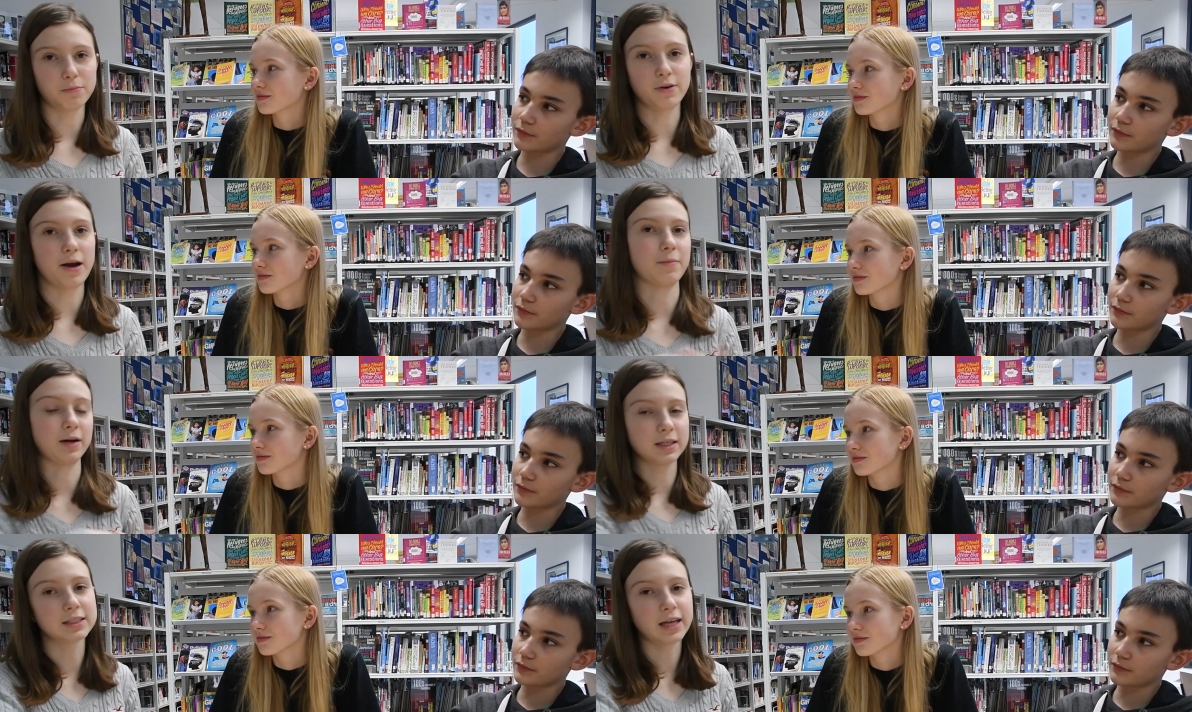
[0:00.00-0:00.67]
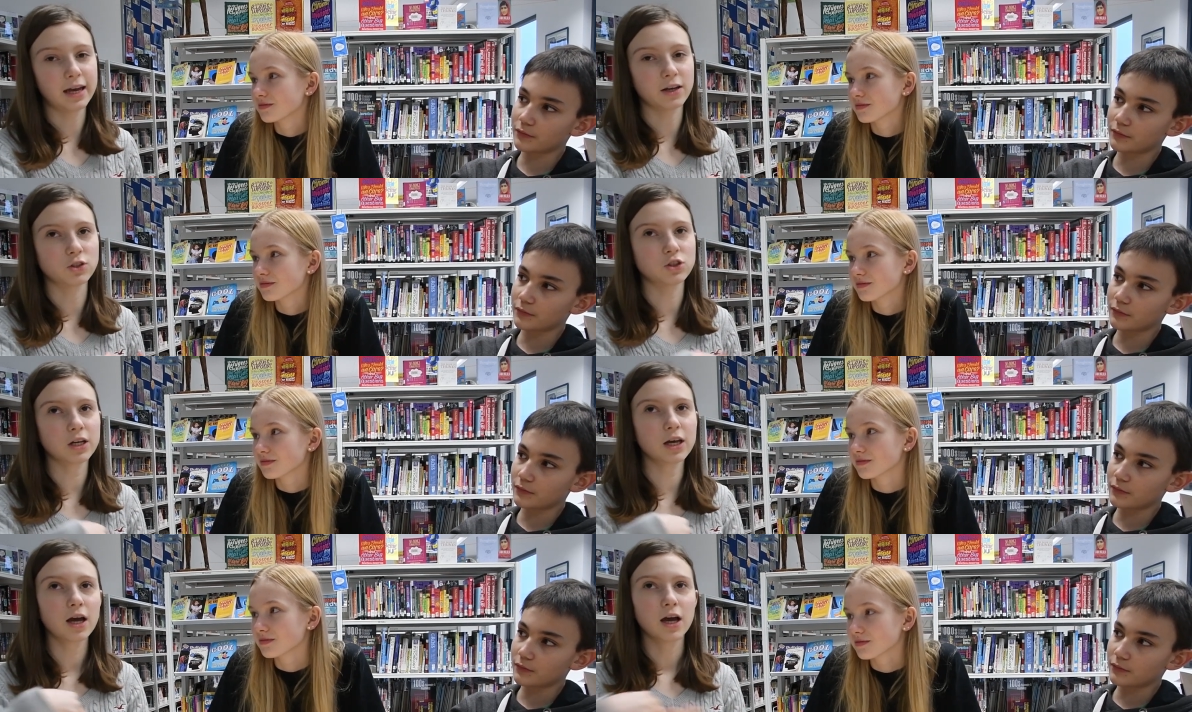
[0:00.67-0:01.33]
Speaker 1: primary to
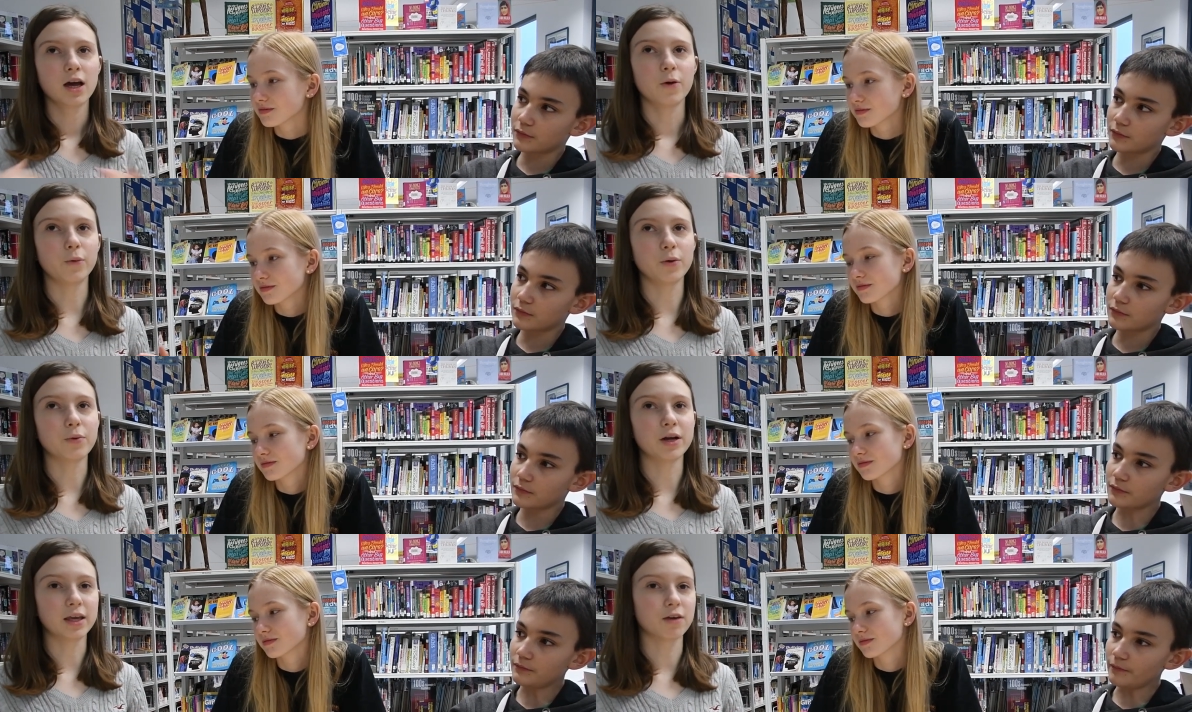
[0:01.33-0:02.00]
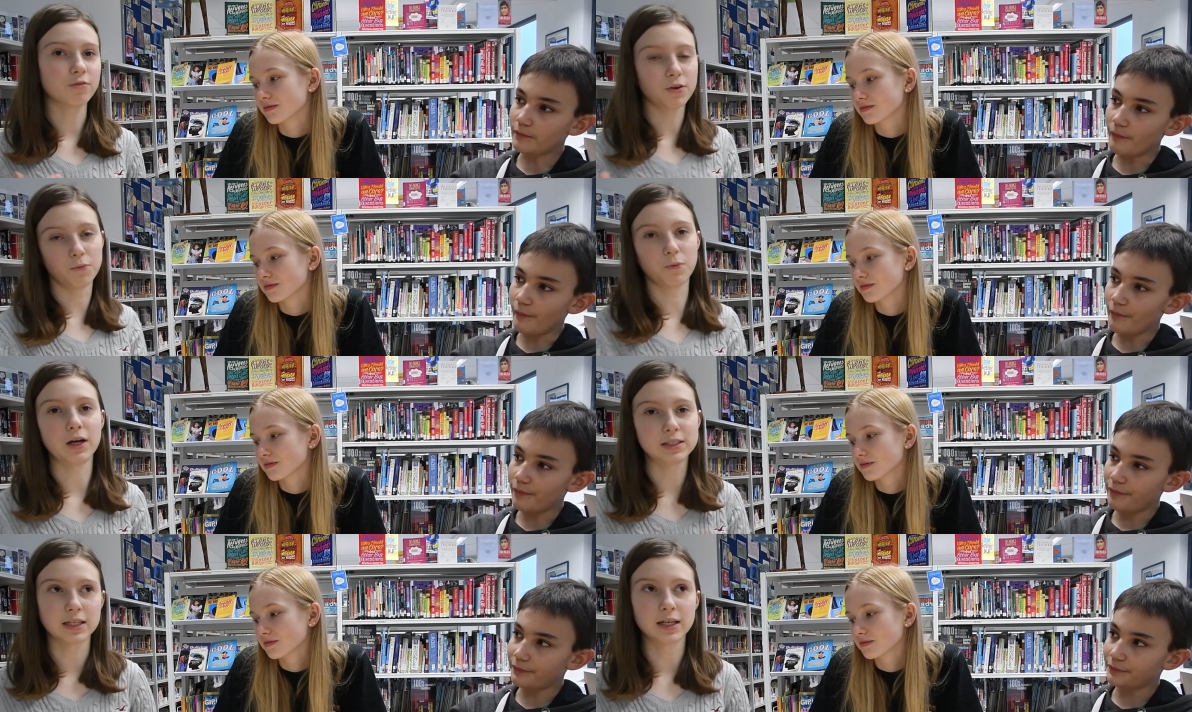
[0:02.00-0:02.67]
secondary, we were given
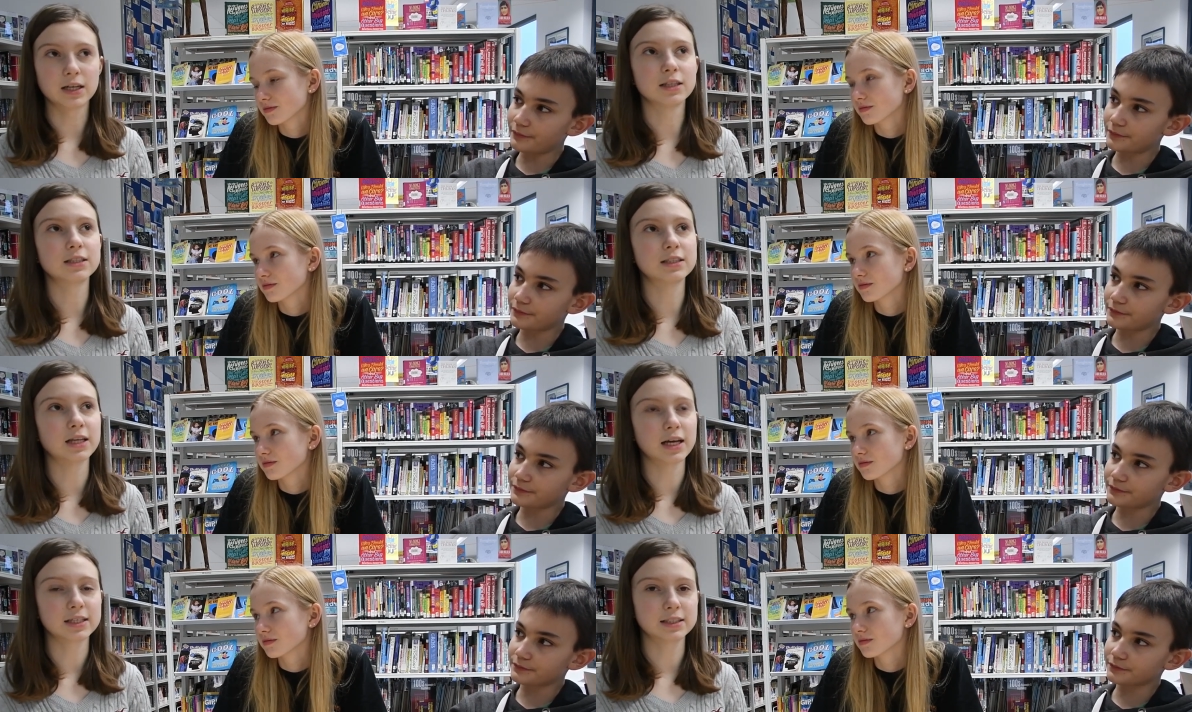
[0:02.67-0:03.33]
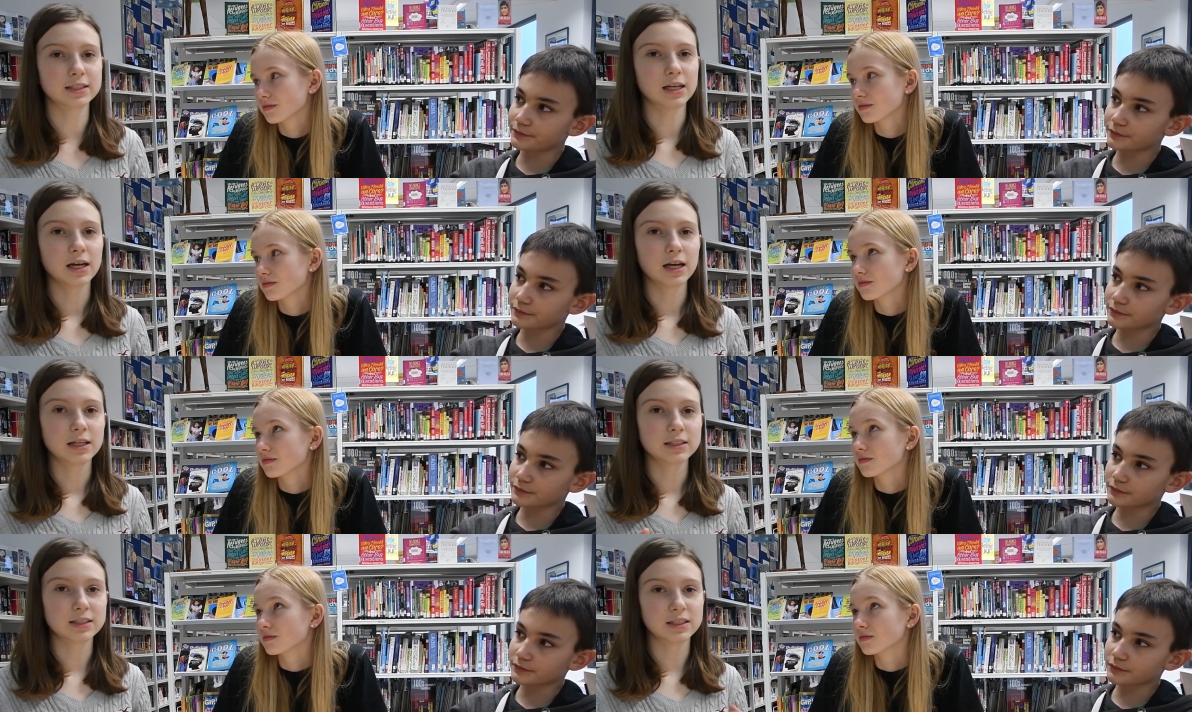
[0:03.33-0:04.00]
whilst in year six
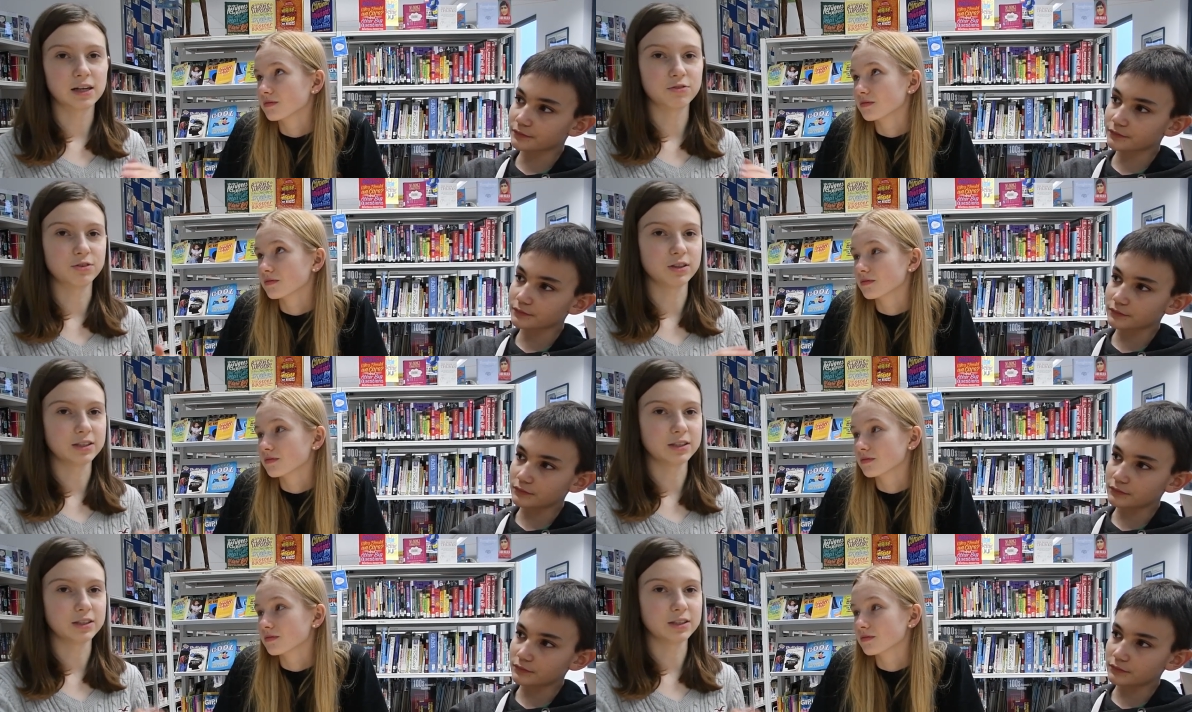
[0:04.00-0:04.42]
several